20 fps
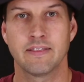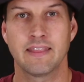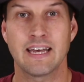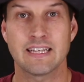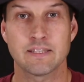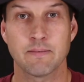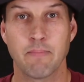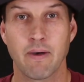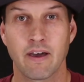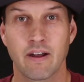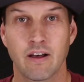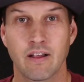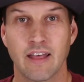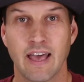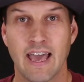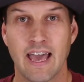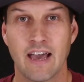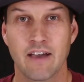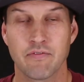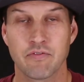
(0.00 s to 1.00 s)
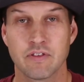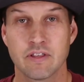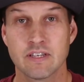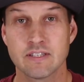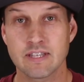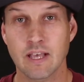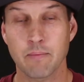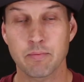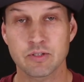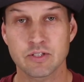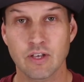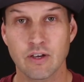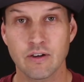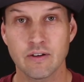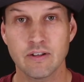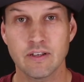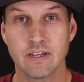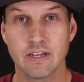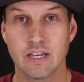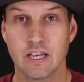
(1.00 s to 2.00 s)
That's about all I have for this
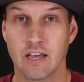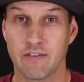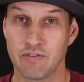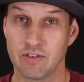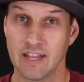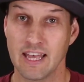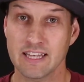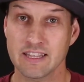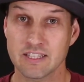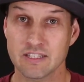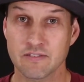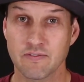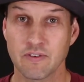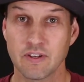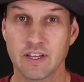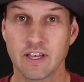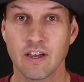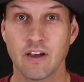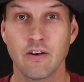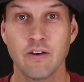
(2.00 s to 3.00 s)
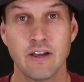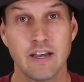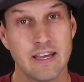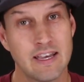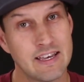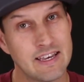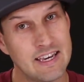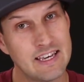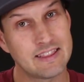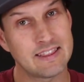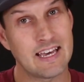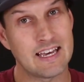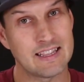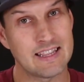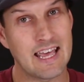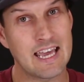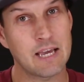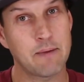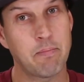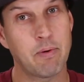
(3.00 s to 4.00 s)
episode. If you like this video, hit that
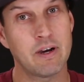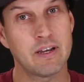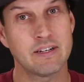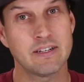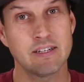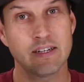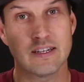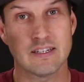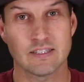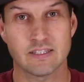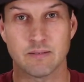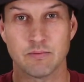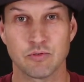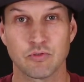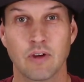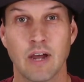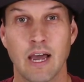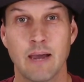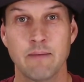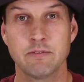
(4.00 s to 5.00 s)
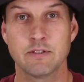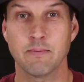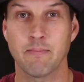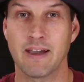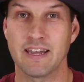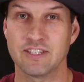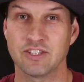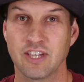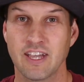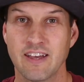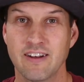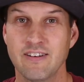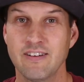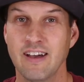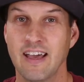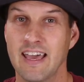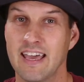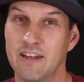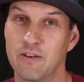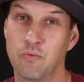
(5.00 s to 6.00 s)
like button, subscribe to my
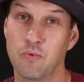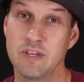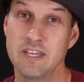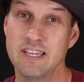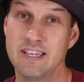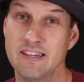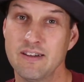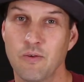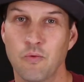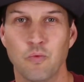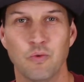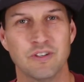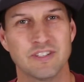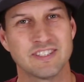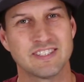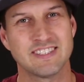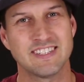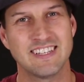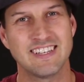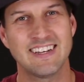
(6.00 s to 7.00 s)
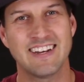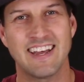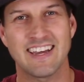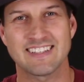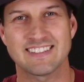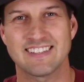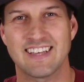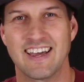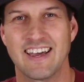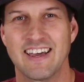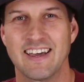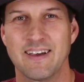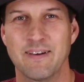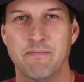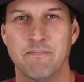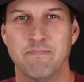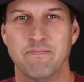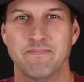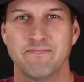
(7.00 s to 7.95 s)
channel, and we will see you next time.